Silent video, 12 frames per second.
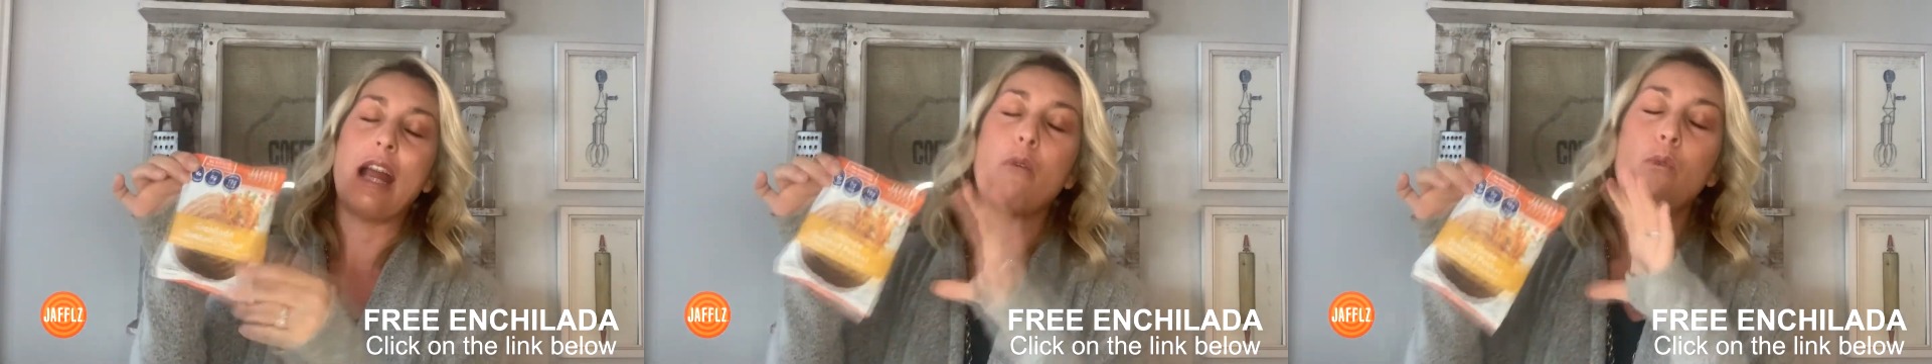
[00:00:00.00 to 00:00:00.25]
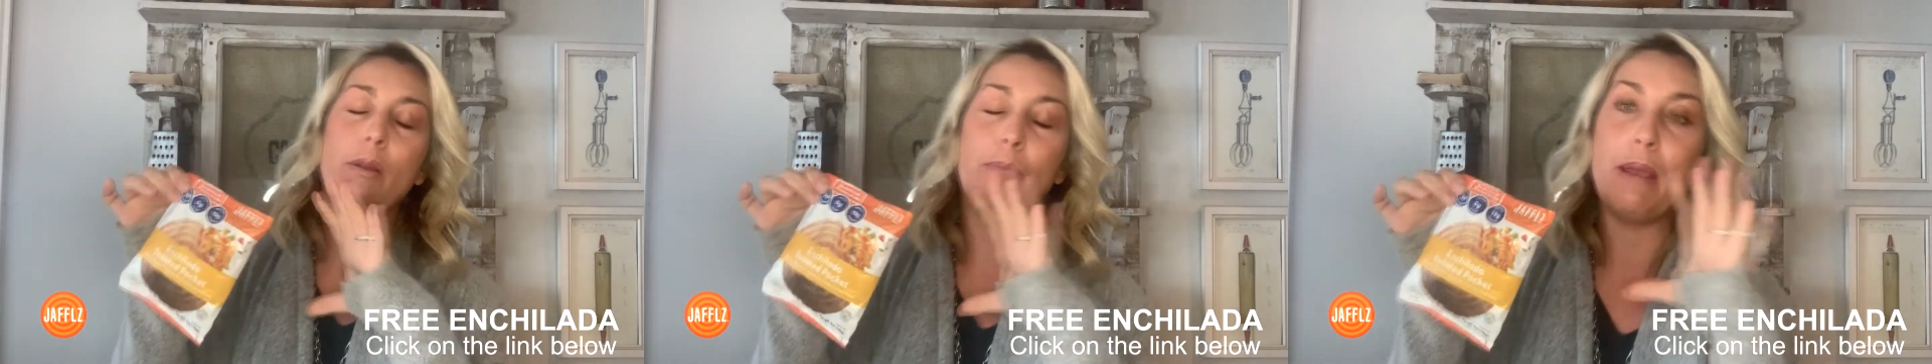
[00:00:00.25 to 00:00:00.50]
I
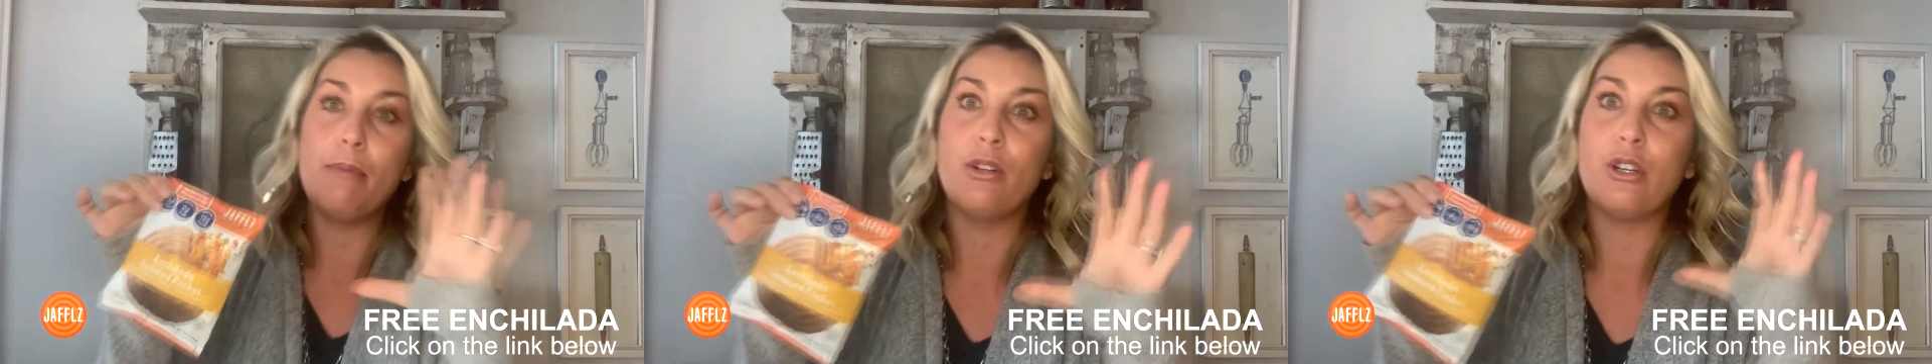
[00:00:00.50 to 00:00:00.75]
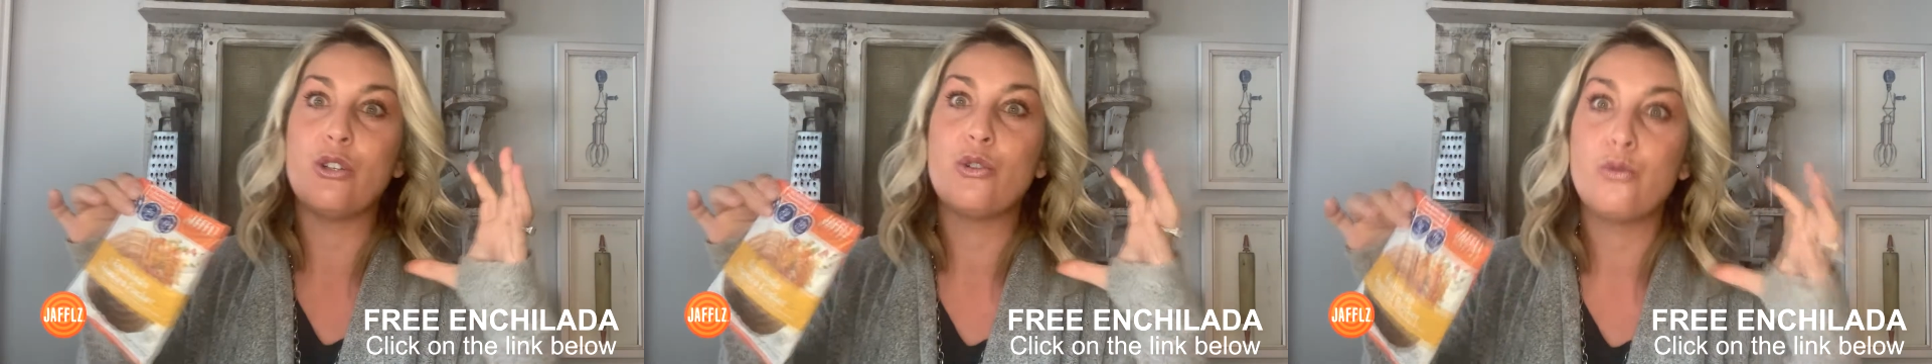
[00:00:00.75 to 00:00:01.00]
want people
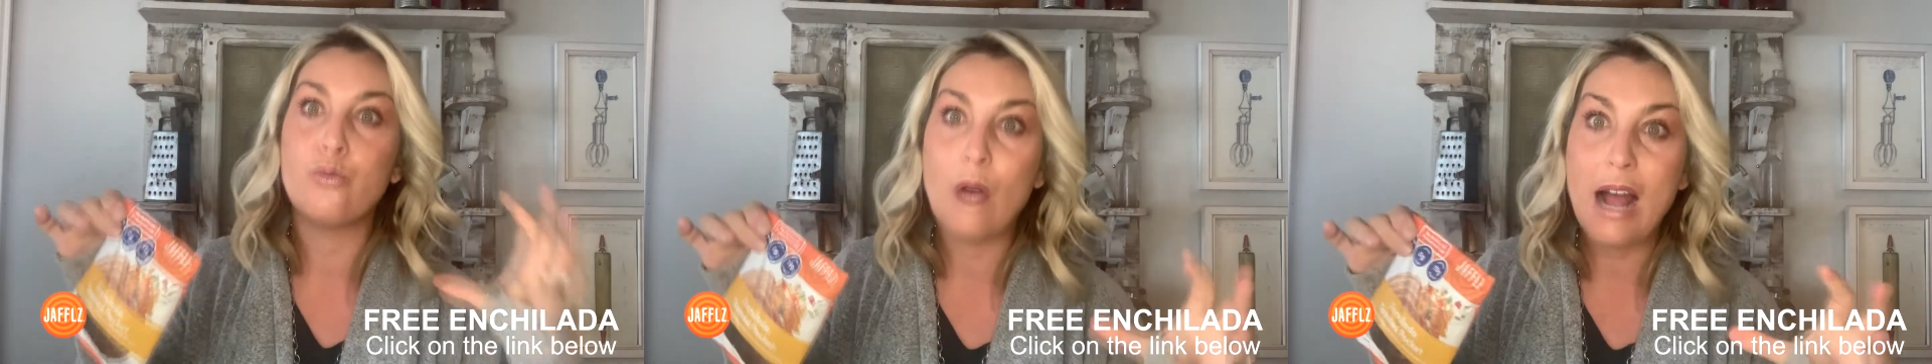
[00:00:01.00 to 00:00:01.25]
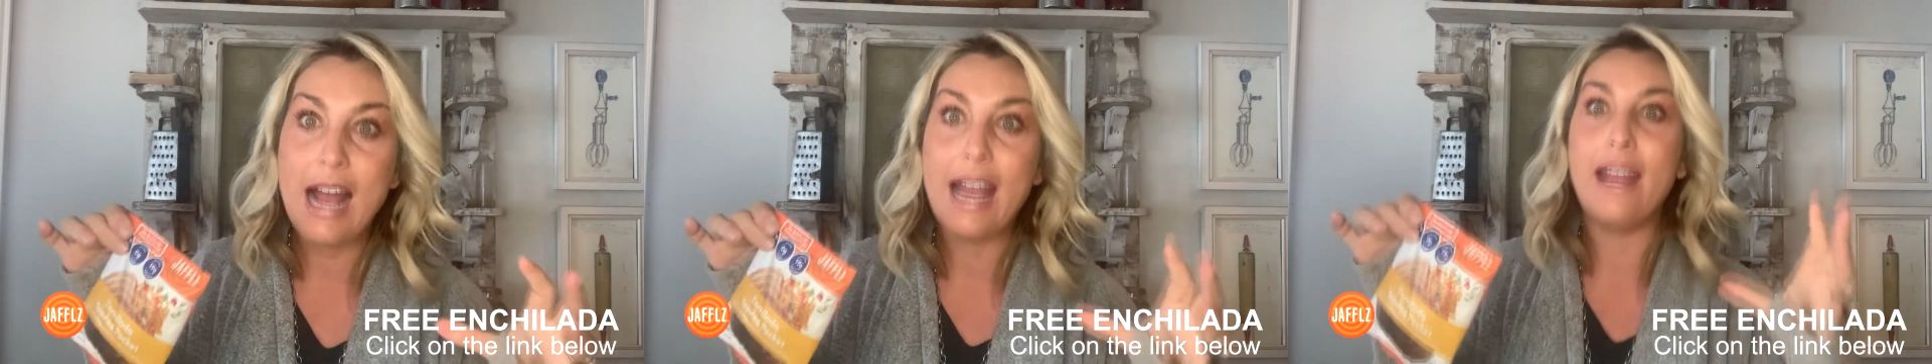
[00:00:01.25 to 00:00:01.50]
to
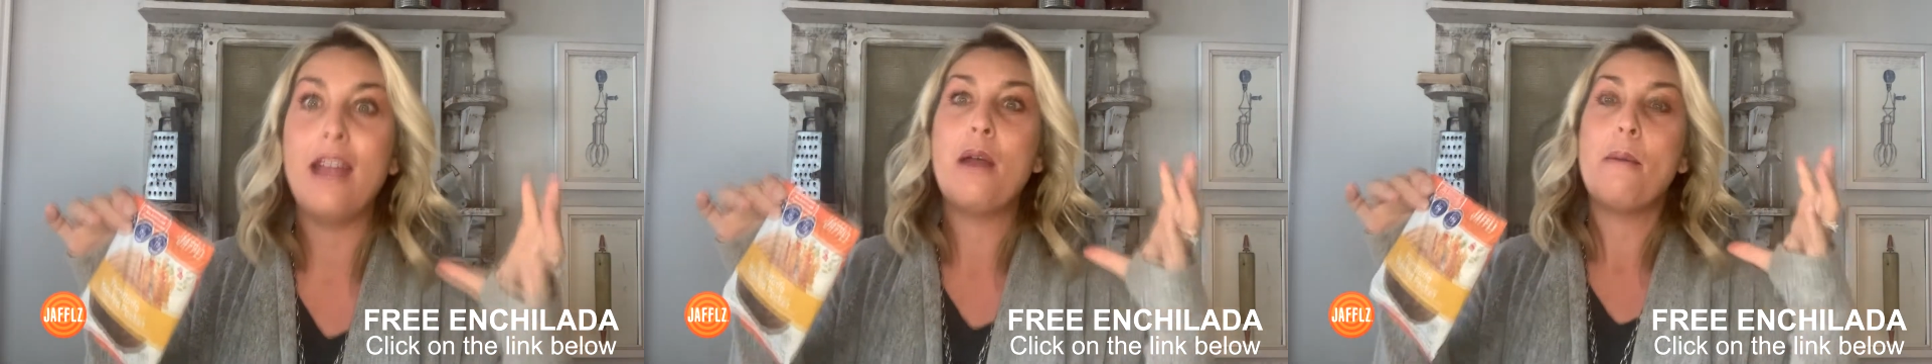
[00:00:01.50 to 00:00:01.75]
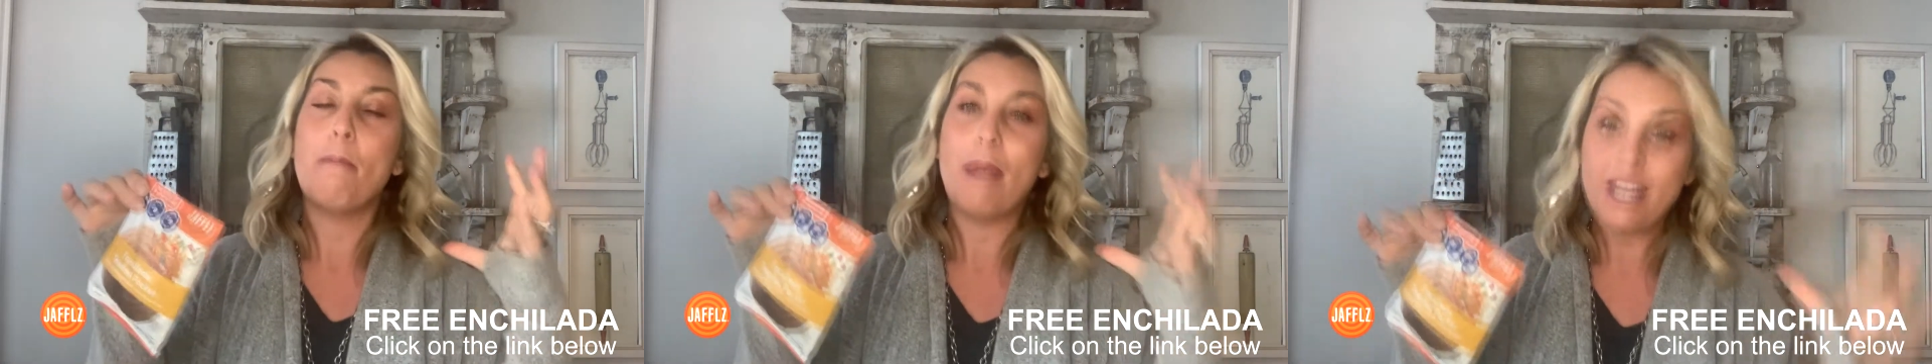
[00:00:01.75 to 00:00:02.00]
try
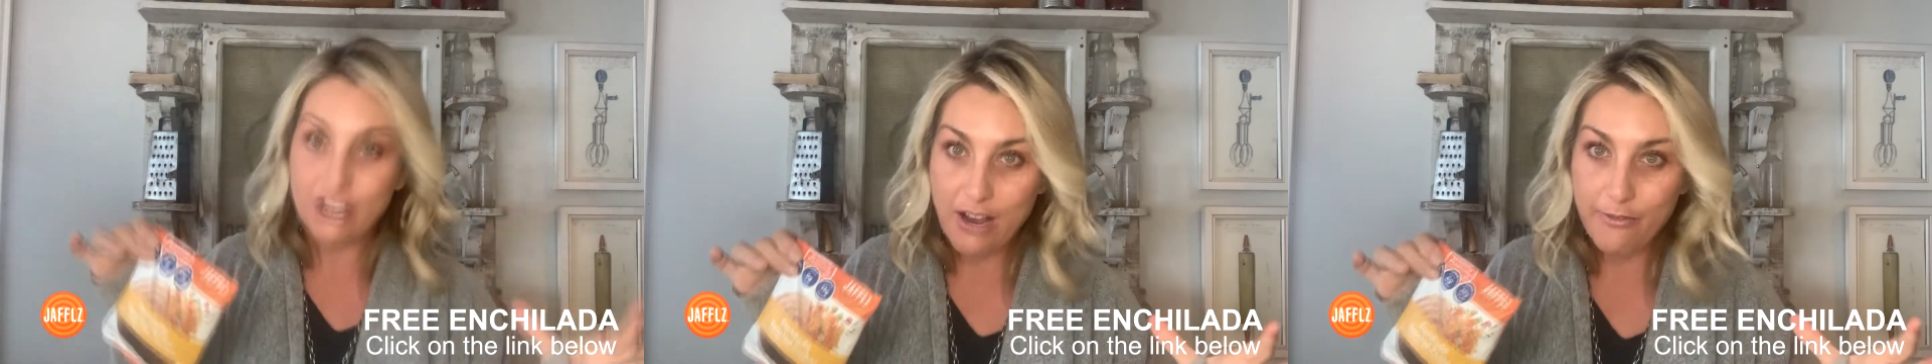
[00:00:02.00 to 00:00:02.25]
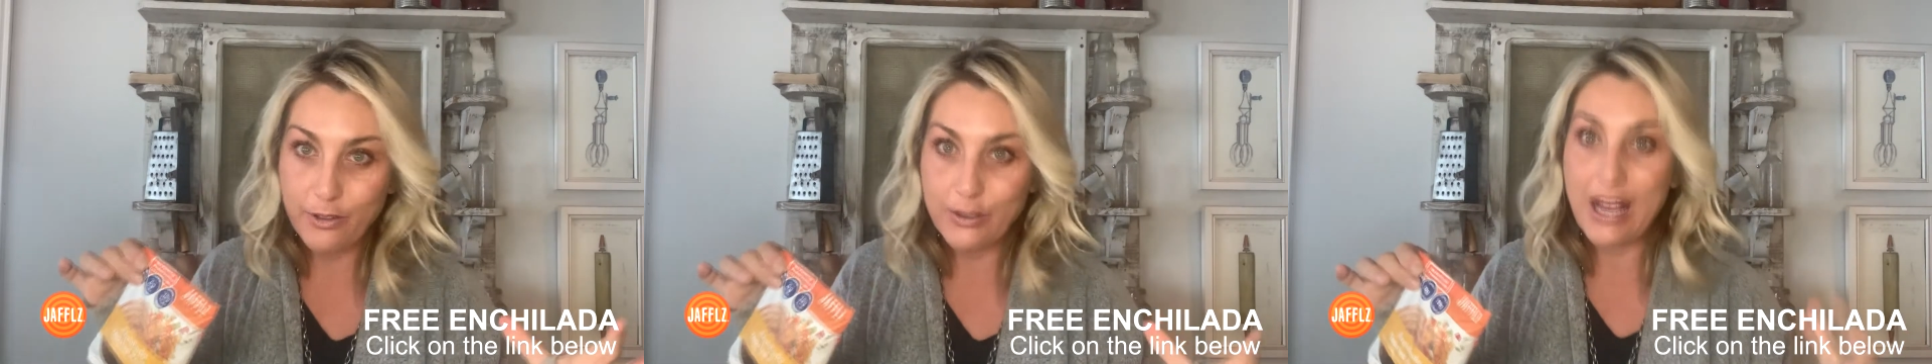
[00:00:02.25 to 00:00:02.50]
my
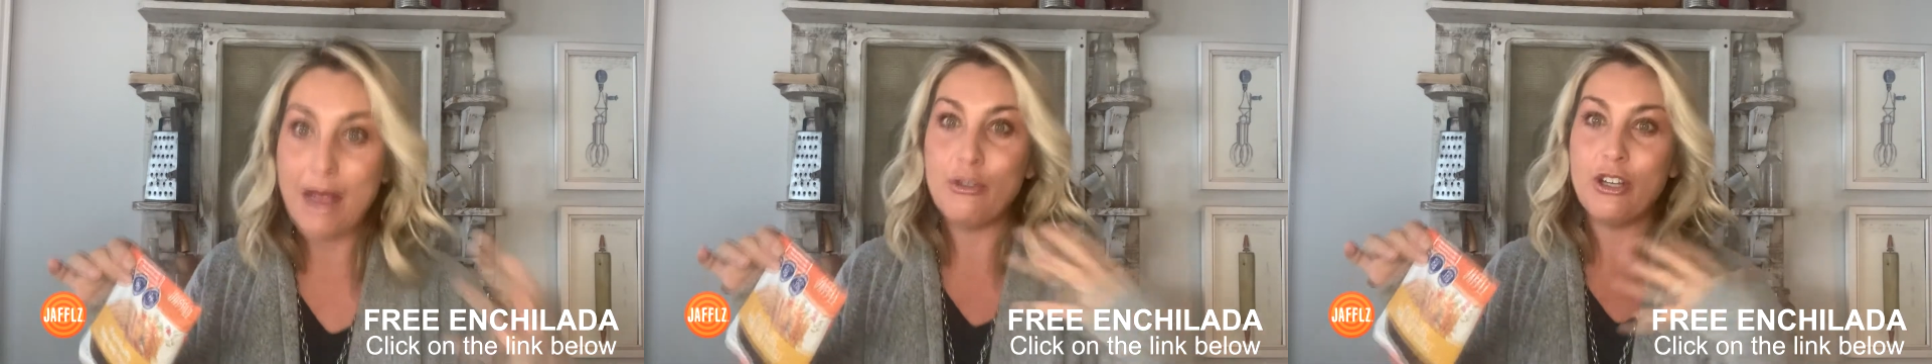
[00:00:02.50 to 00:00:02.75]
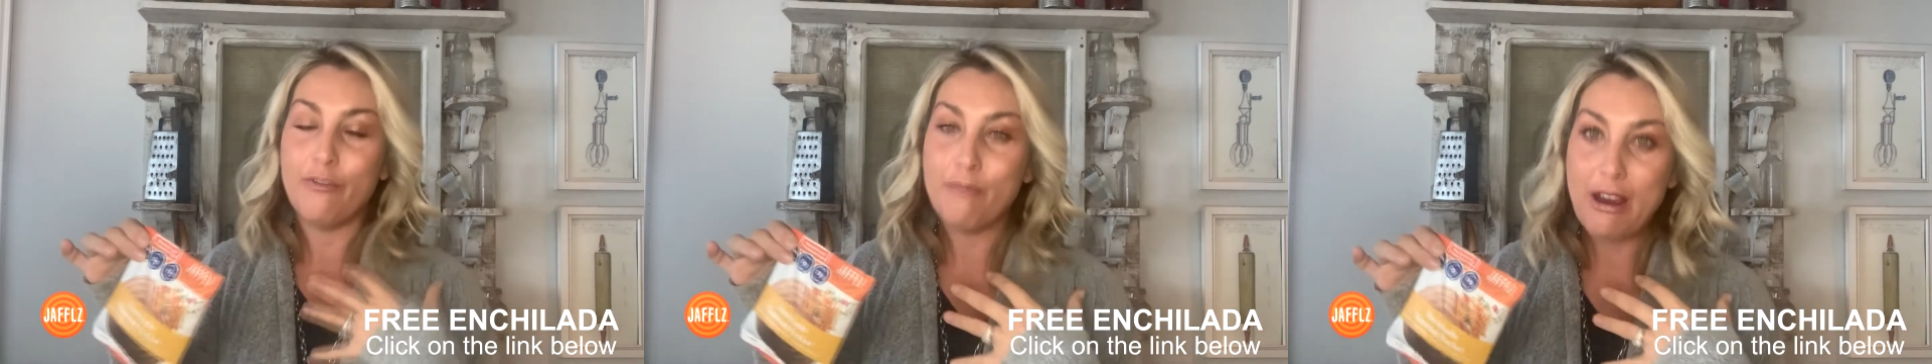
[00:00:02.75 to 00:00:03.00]
Jafflz. I'm
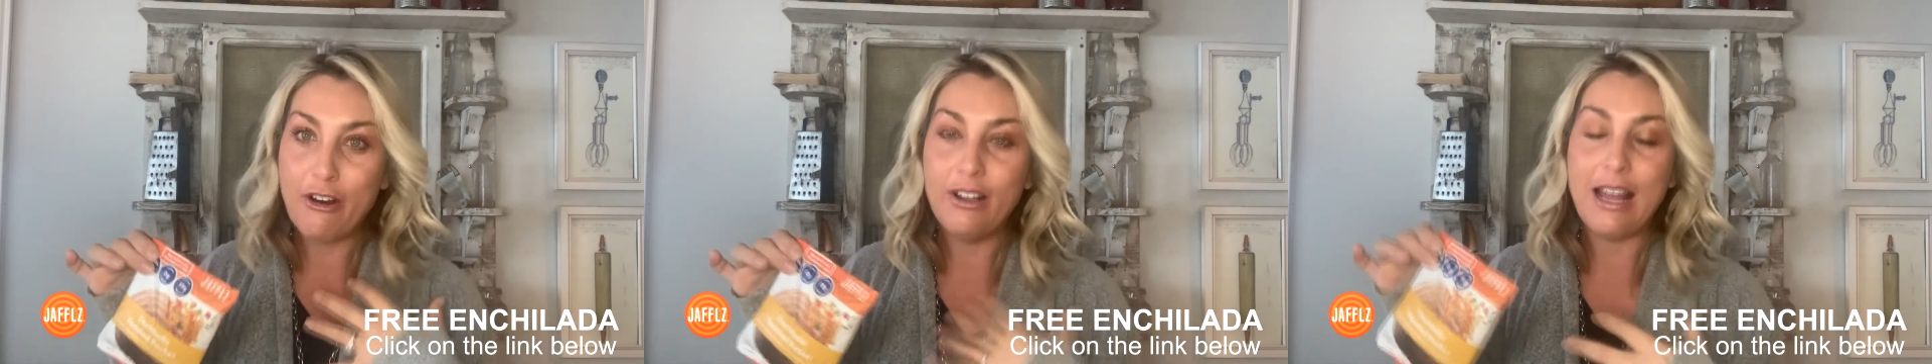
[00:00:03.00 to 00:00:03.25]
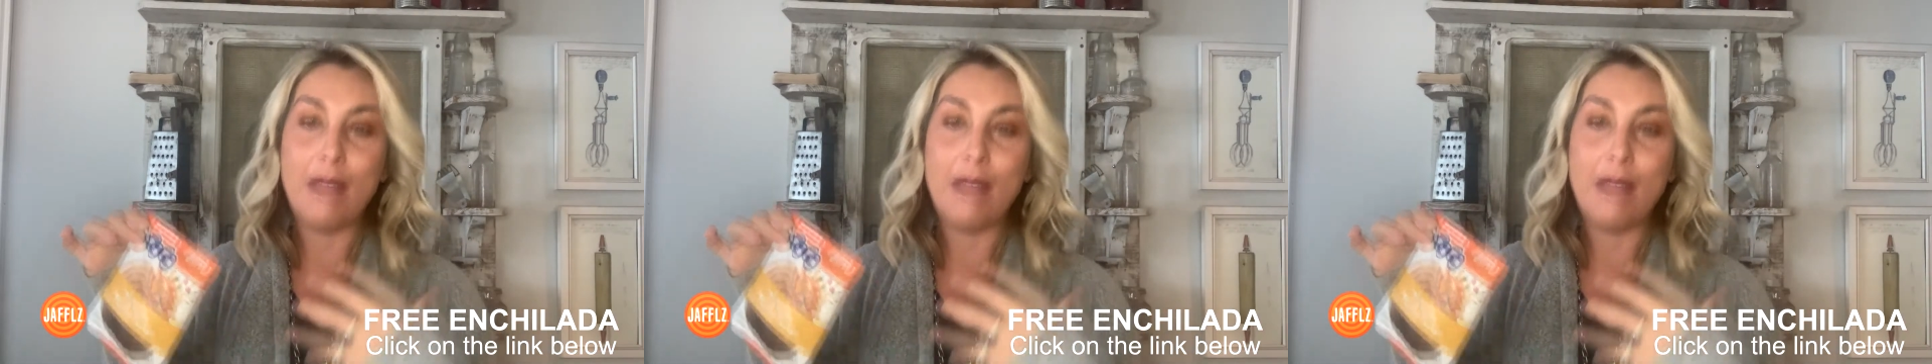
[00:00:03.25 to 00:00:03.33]
Chef Meryl.